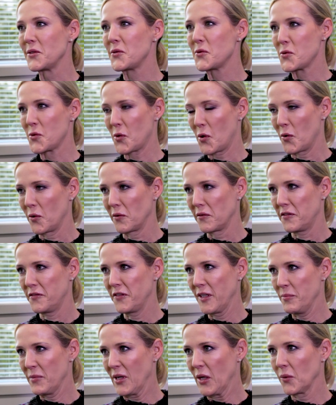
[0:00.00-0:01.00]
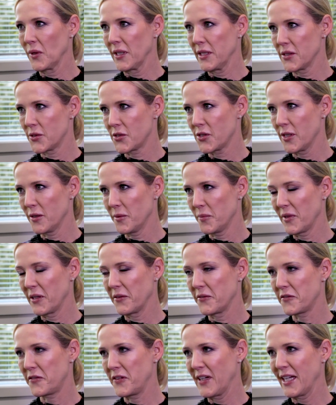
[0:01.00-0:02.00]
strong female leadership, and
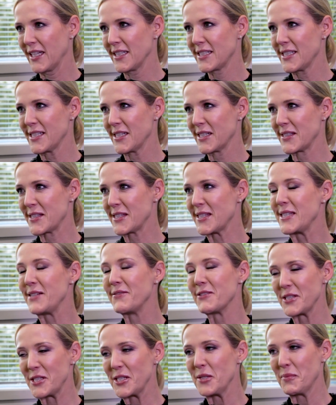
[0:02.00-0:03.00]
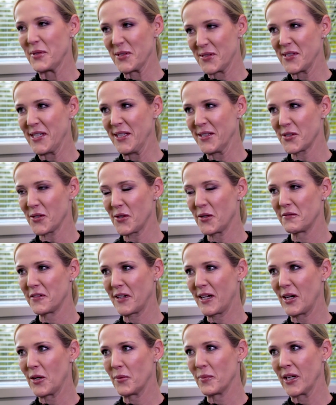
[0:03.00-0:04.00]
in fact 70% of
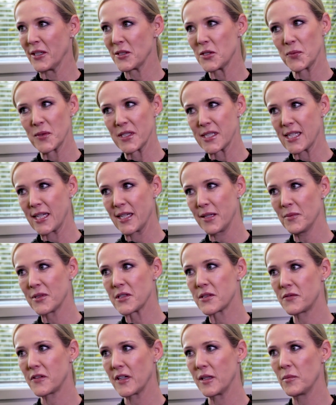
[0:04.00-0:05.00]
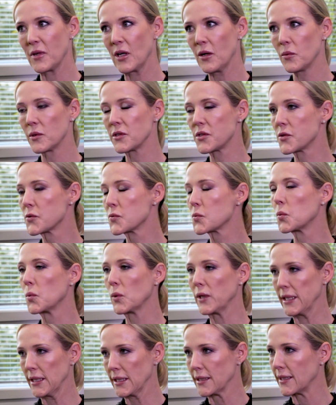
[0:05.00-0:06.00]
our management team is female, which is
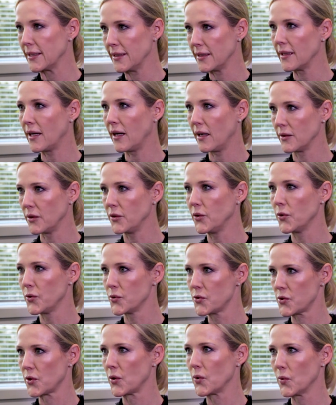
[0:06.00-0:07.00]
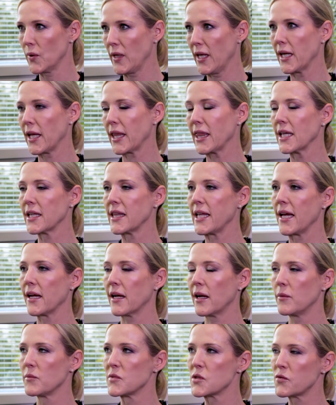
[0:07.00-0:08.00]
really unusual, and I think that
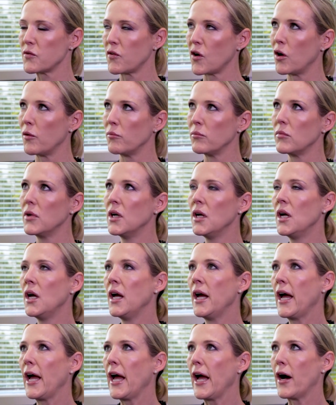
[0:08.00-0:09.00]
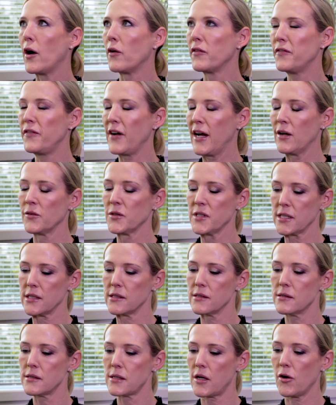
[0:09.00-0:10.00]
comes from our
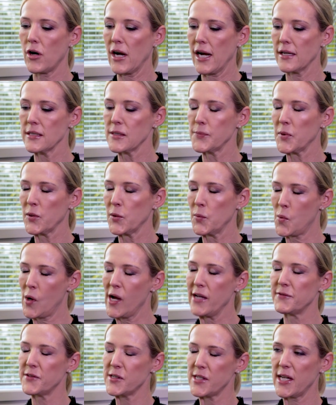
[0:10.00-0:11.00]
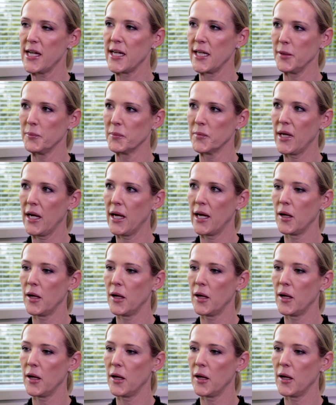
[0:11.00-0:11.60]
founders are a husband and wife team.